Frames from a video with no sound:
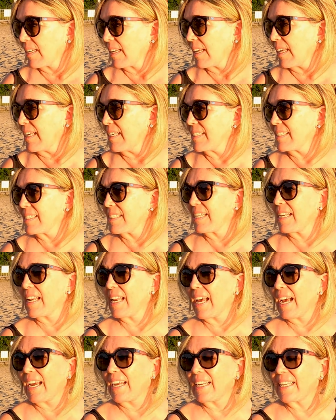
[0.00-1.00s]
Ah. It's
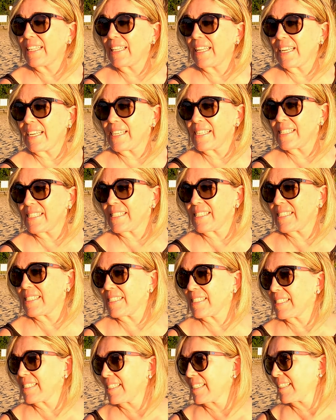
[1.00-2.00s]
like this.
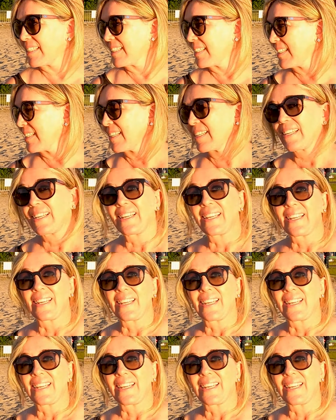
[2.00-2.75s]
I see.